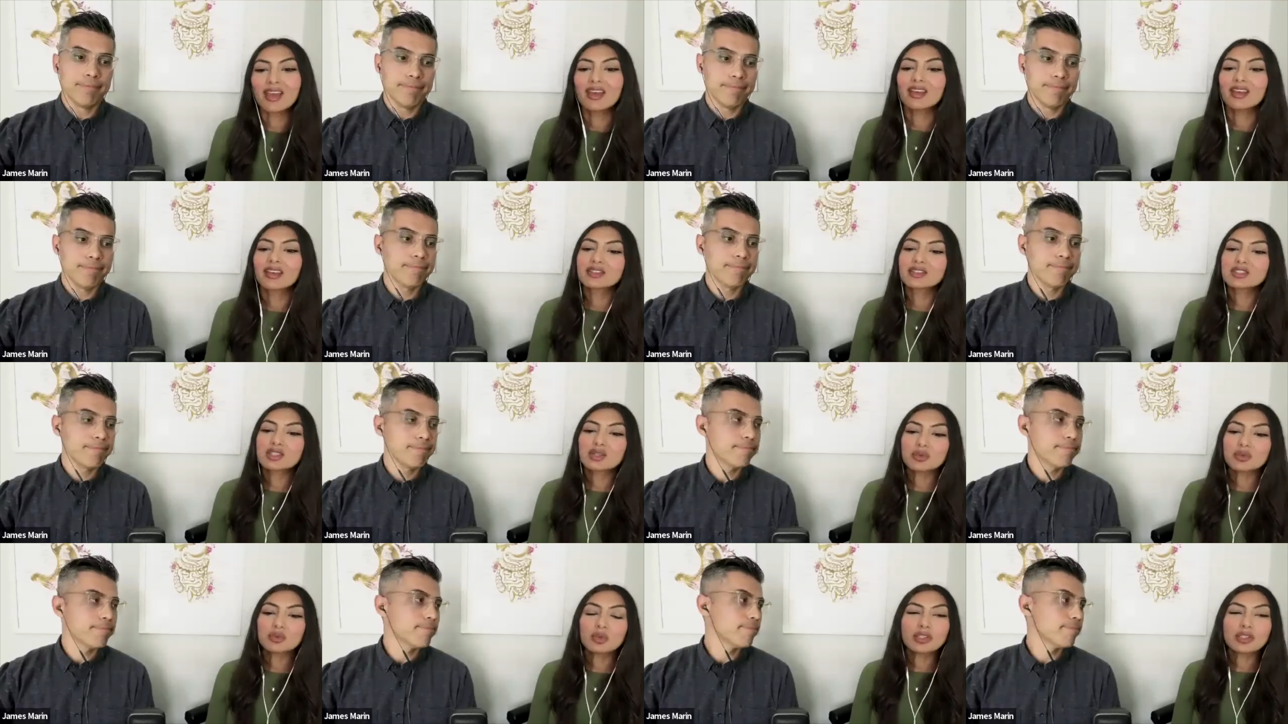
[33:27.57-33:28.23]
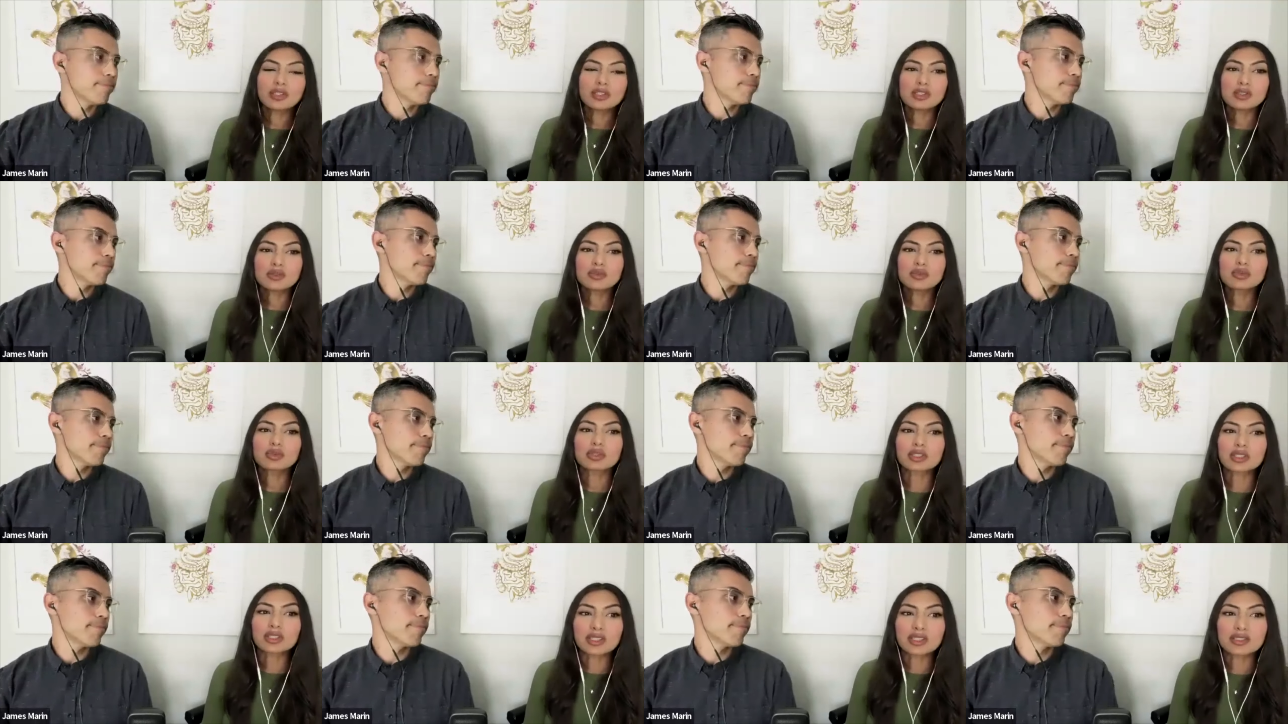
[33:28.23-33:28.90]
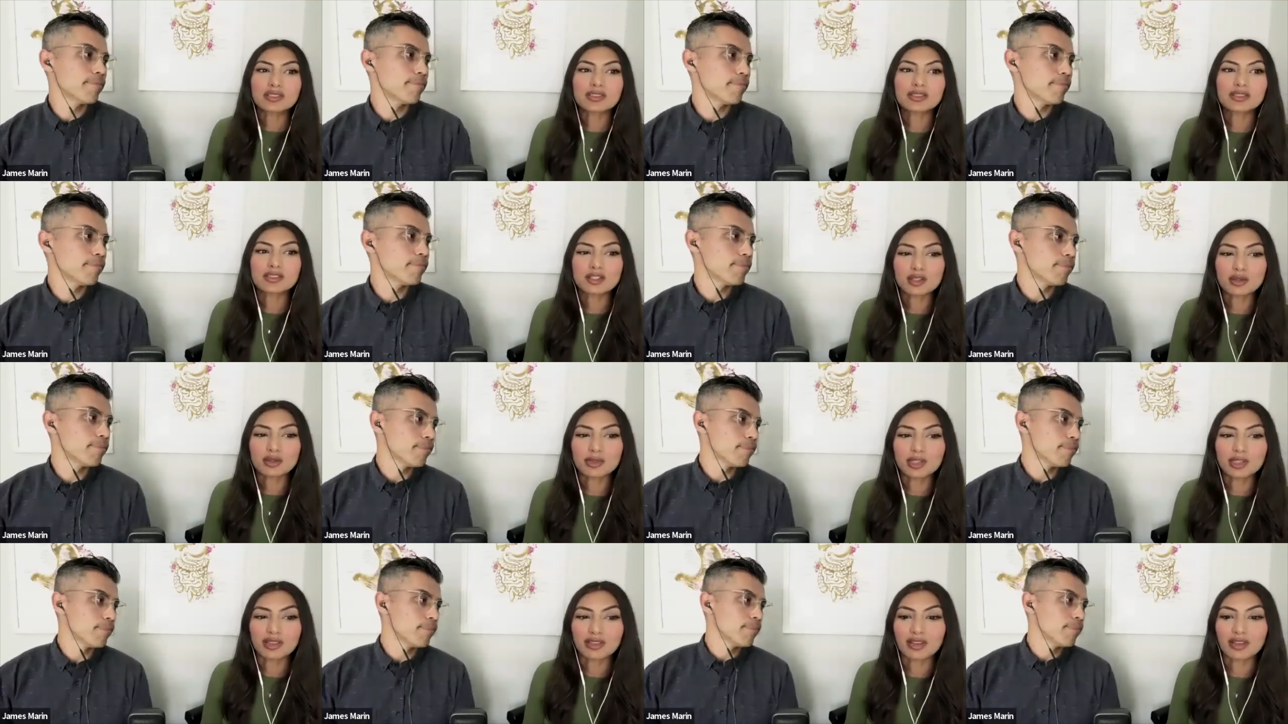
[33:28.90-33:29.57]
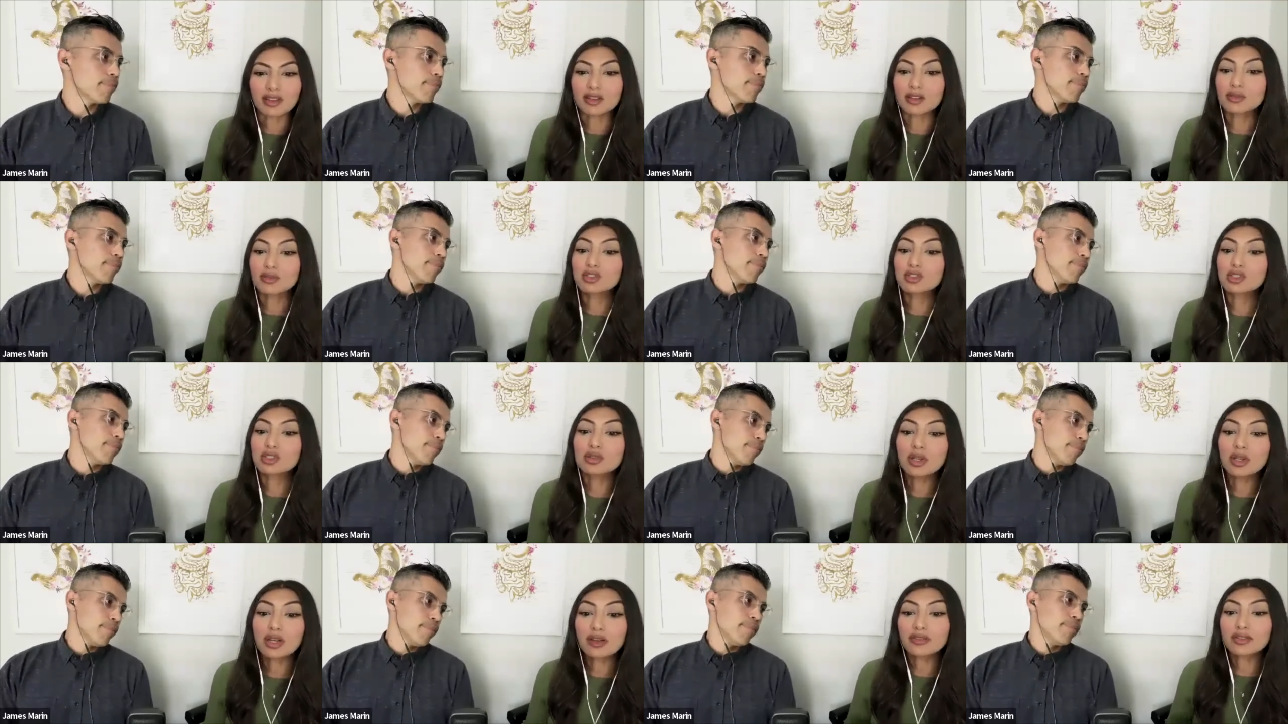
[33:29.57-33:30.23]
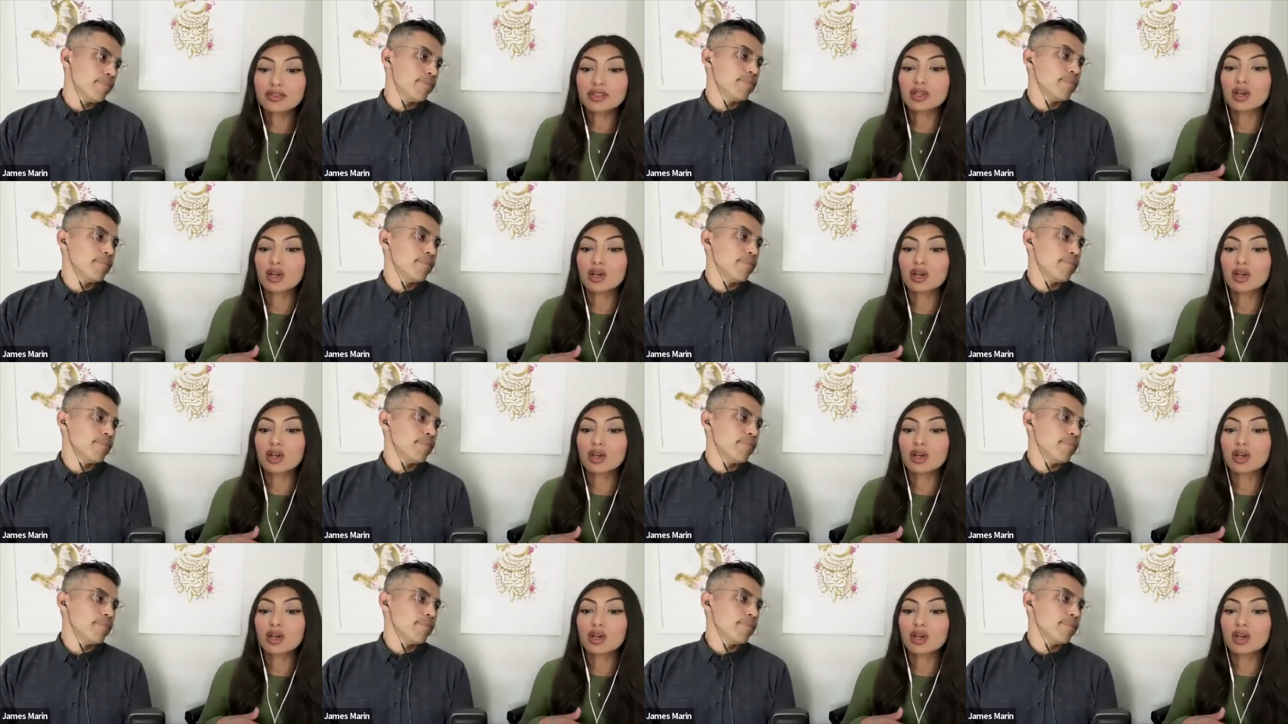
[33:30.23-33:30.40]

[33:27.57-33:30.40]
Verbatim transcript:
Speaker 1: So, once you've really determined that you do have an